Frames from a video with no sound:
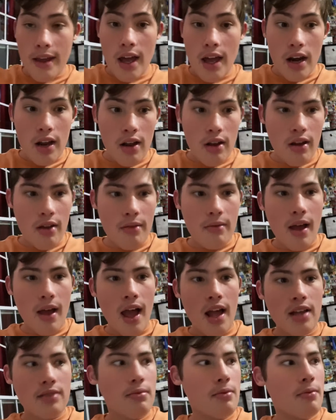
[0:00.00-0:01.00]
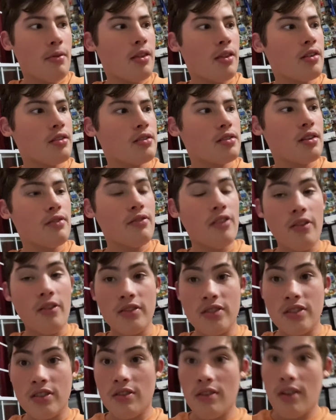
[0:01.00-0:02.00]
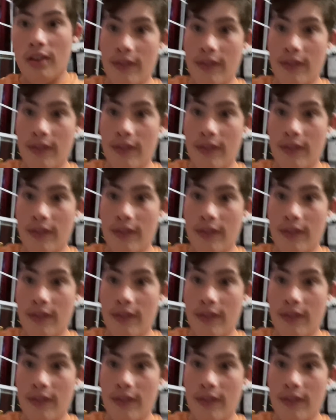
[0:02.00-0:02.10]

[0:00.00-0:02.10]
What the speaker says: got to go ask my brother to see if he wants to do it.